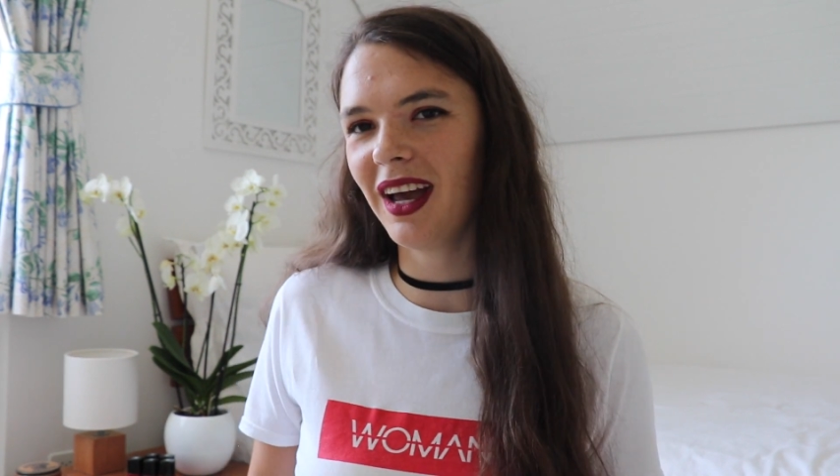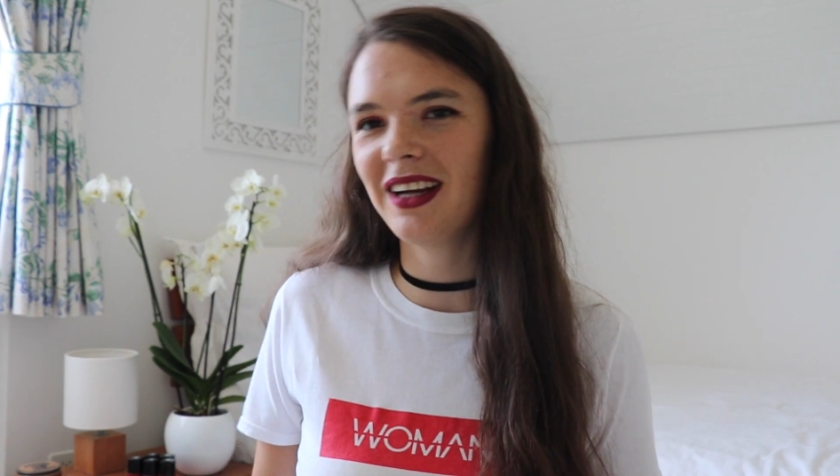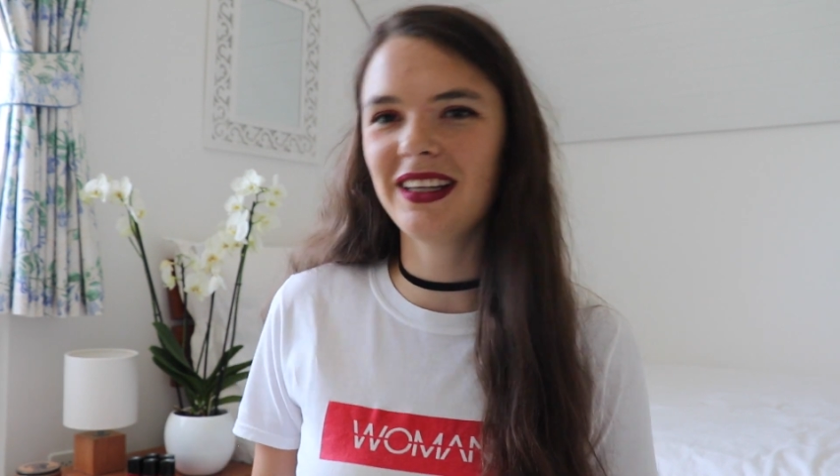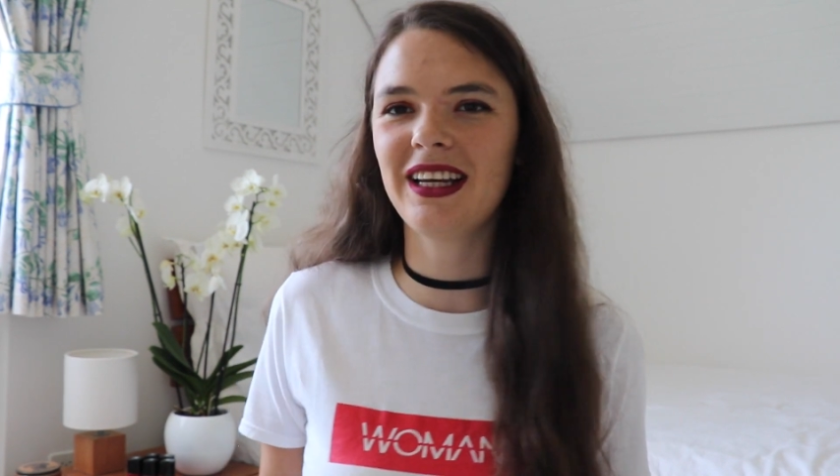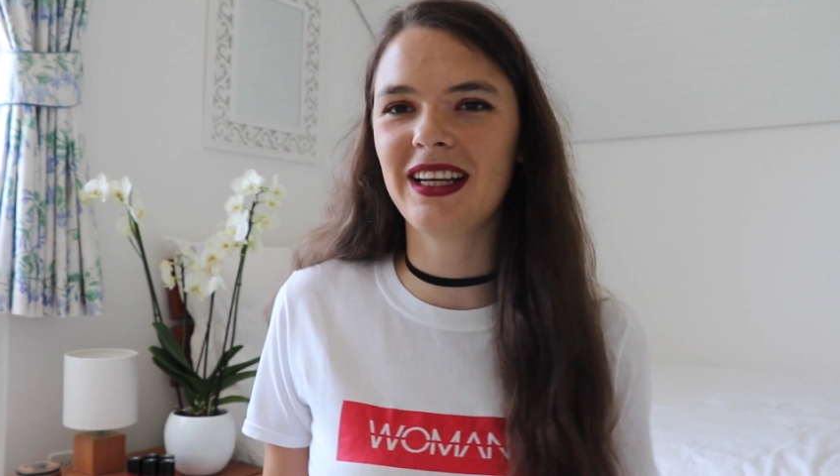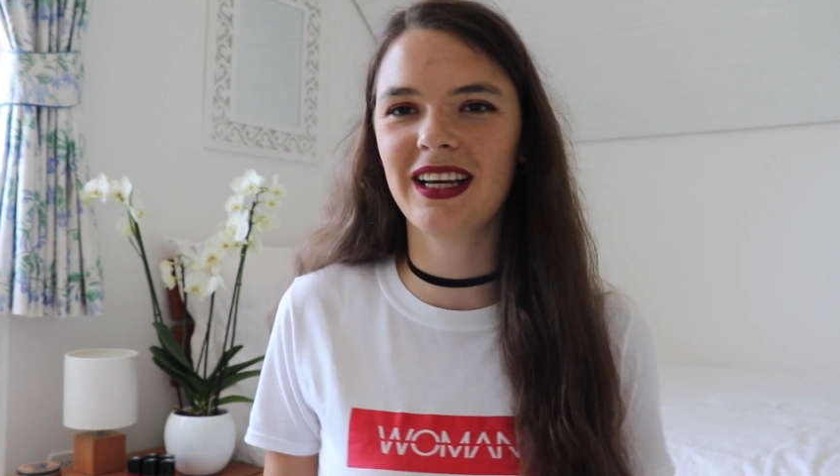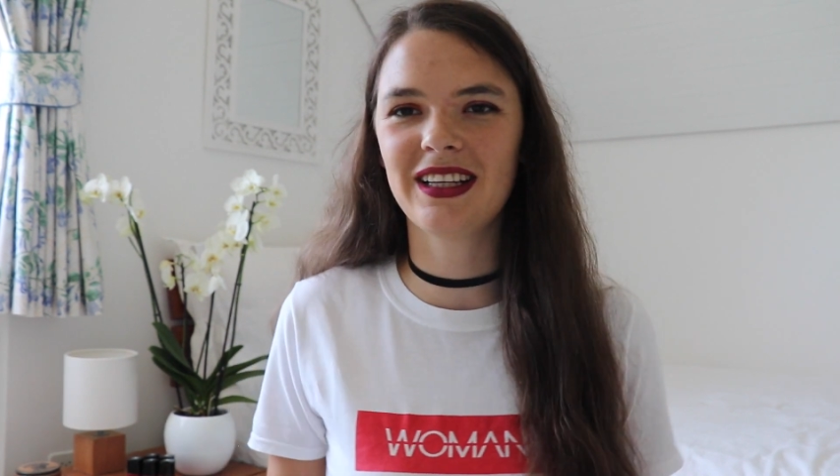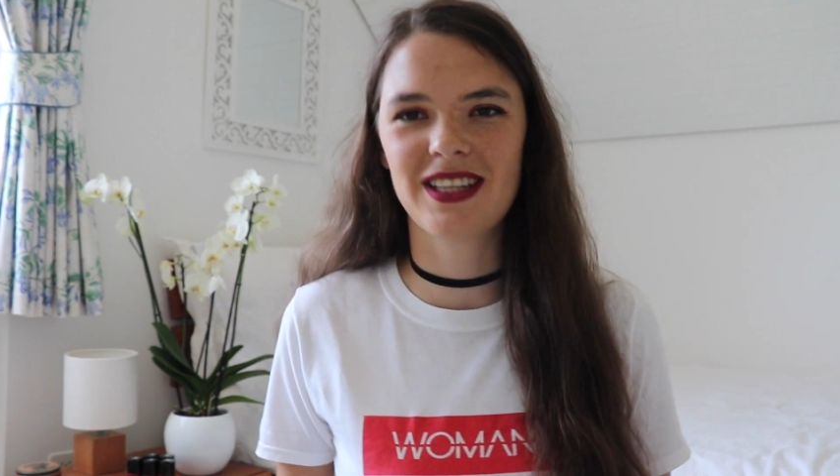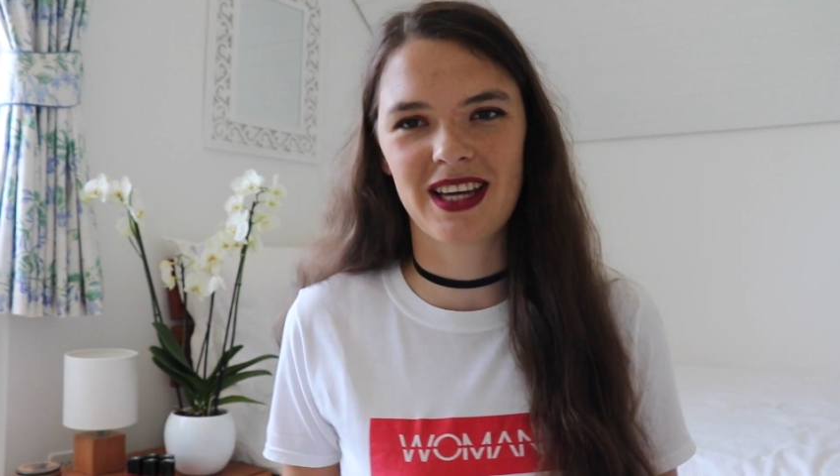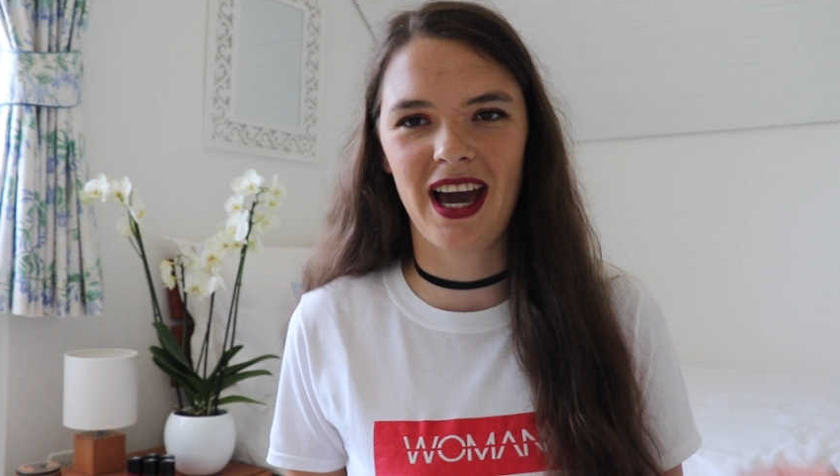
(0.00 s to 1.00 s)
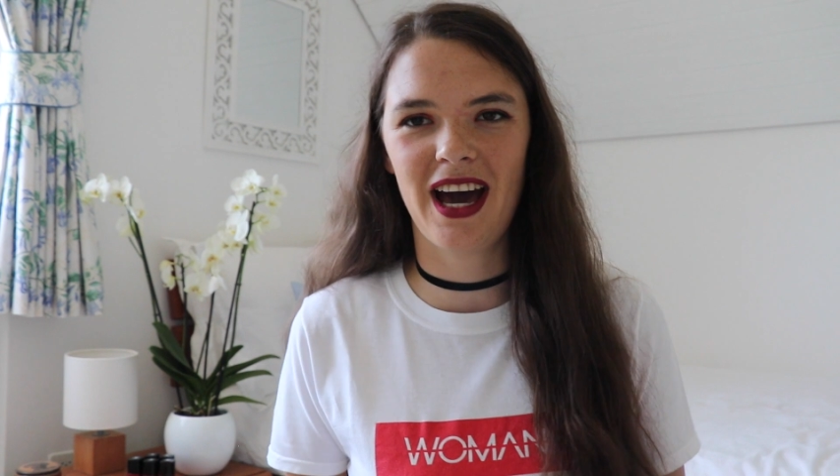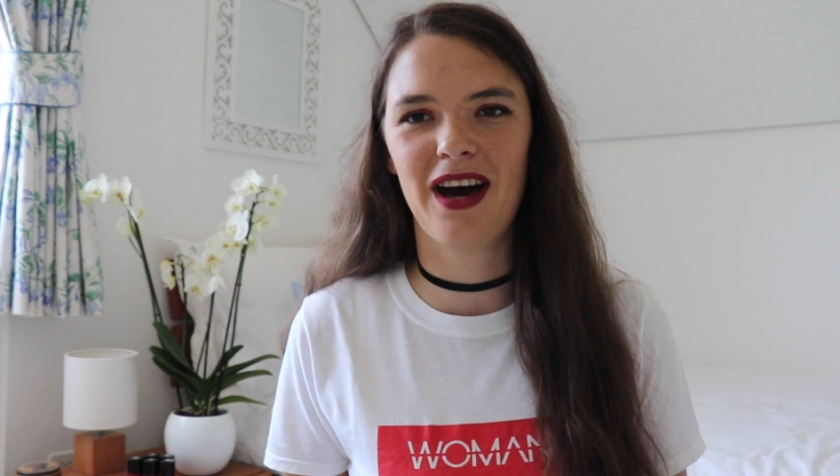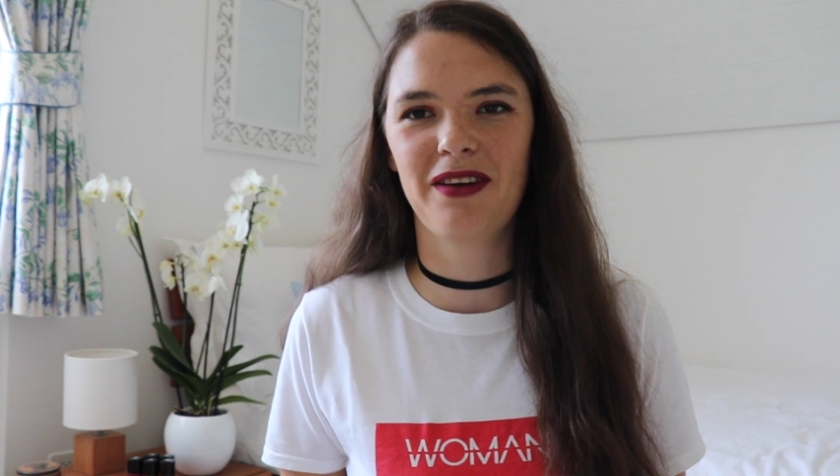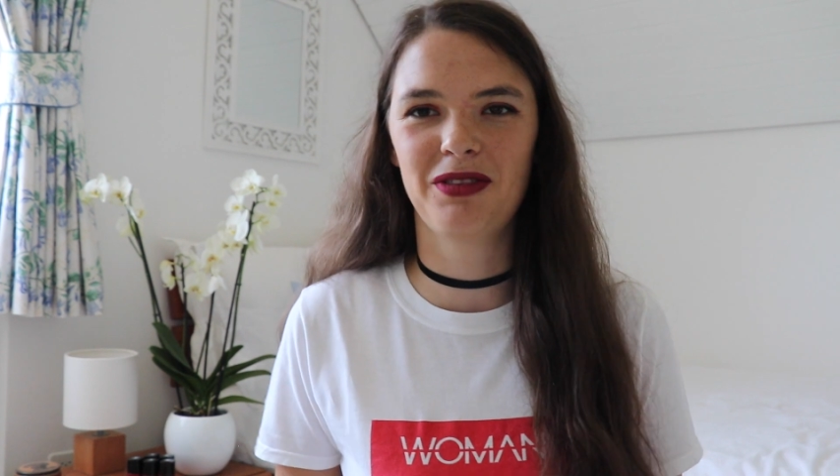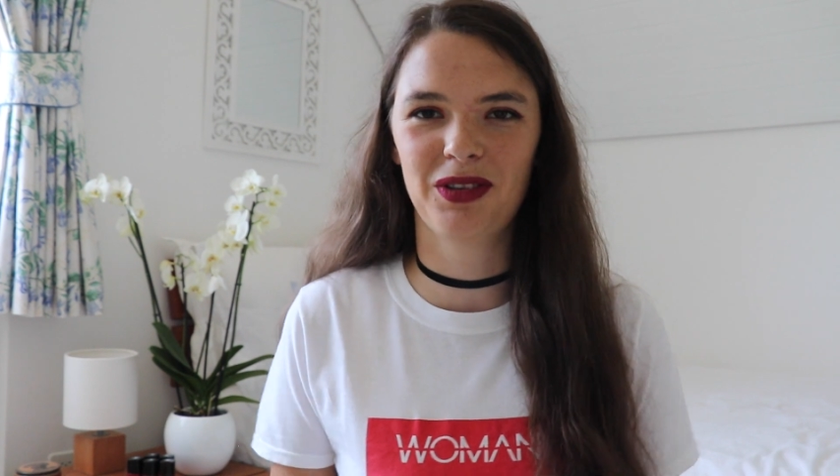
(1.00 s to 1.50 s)
I needed to get
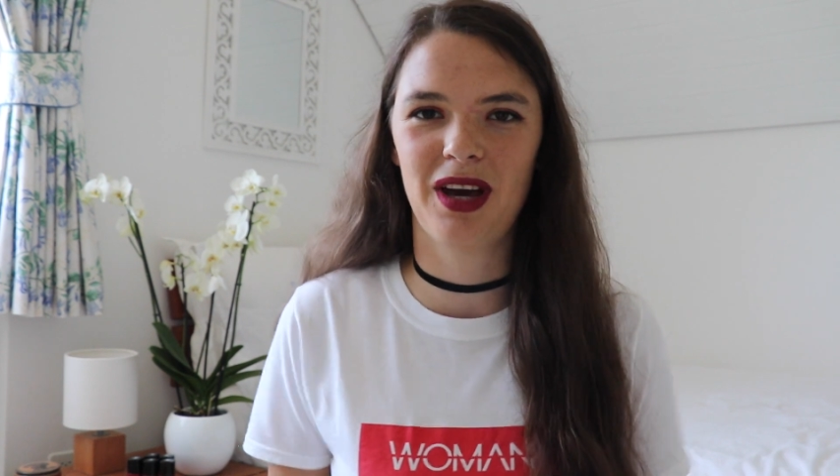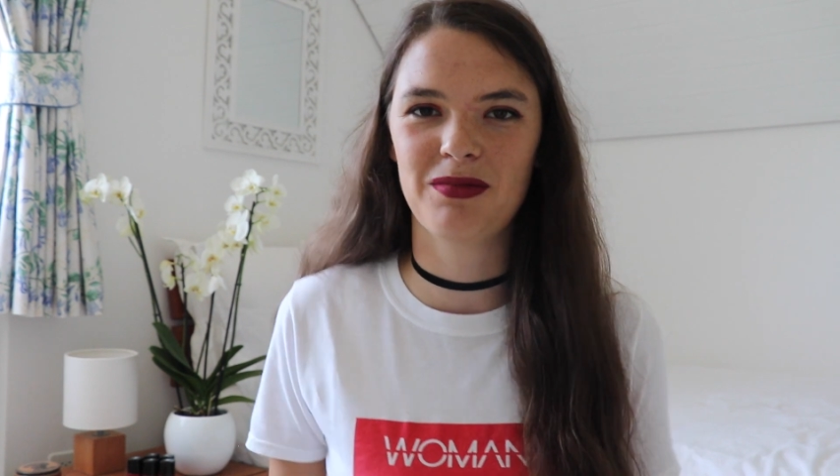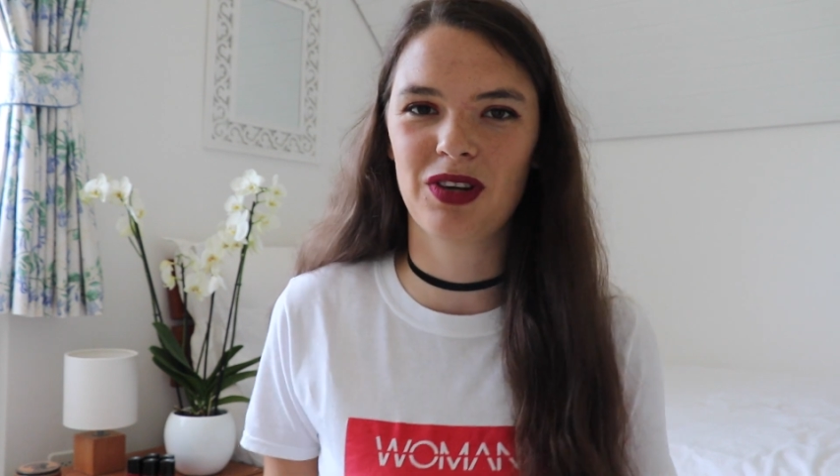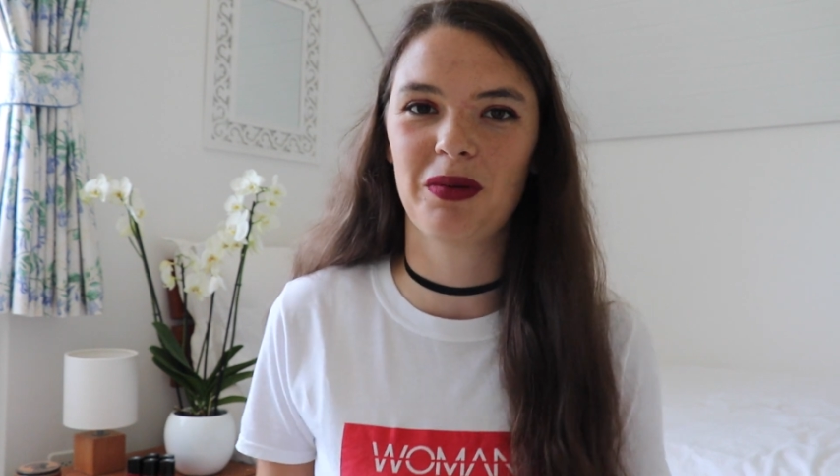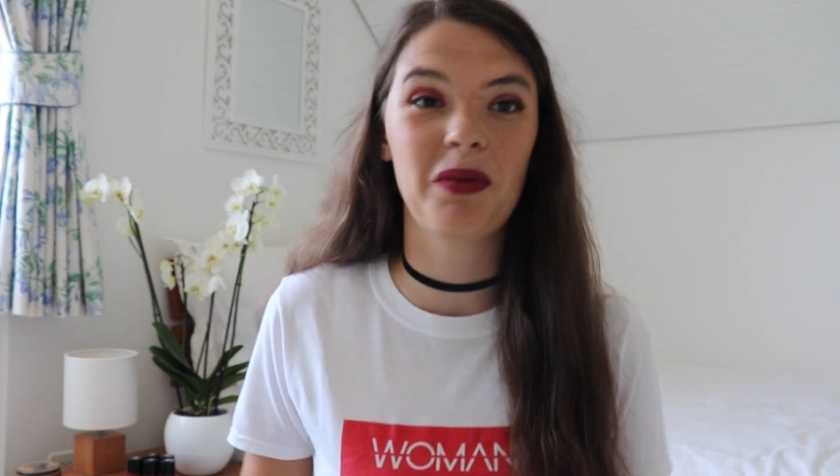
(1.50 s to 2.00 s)
a full-time job.